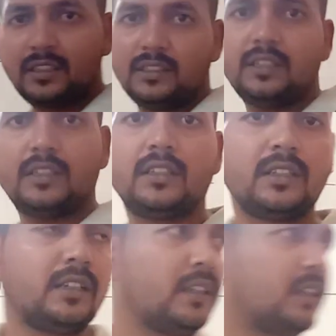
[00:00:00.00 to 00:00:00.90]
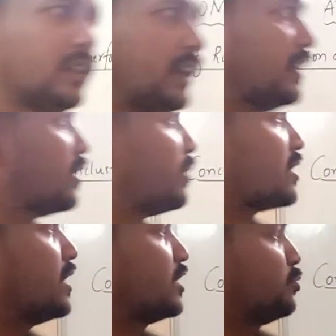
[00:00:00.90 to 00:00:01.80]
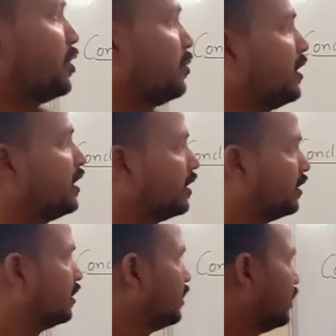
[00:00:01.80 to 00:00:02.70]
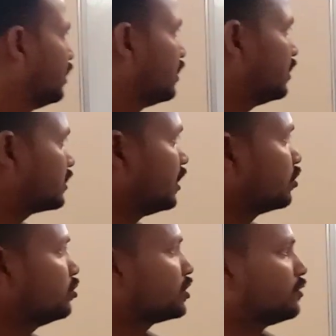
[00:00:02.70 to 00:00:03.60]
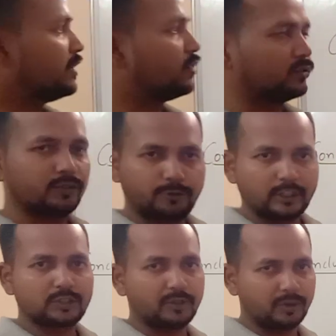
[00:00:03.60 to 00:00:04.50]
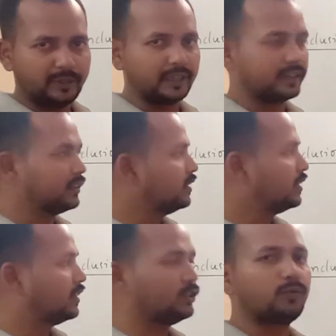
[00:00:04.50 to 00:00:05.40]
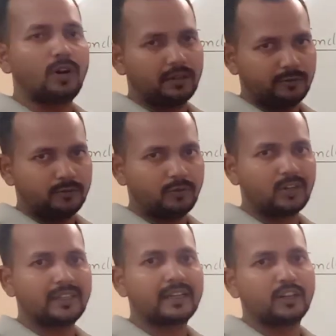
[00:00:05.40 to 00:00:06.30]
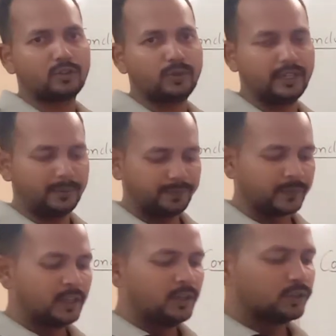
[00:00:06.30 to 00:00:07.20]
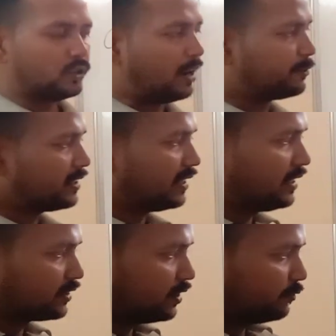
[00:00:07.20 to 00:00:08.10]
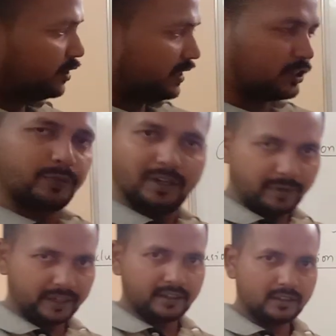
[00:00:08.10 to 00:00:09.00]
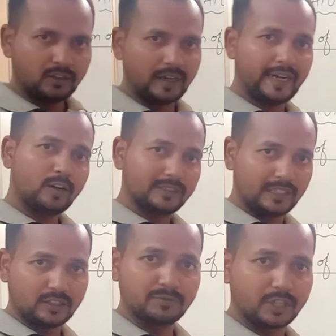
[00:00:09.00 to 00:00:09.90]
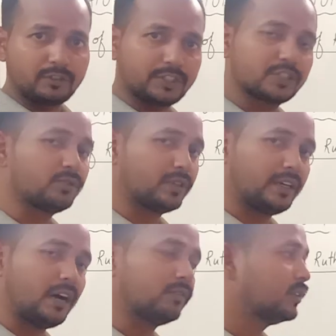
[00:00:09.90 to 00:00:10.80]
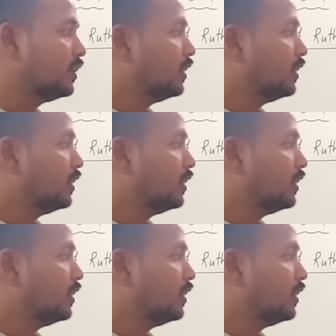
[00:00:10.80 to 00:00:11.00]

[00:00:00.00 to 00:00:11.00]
the Geiger-Marsden experiment, the conclusion of that Rutherford experiment is what? What they concluded. So after conduction of this experiment and of these observations noted down,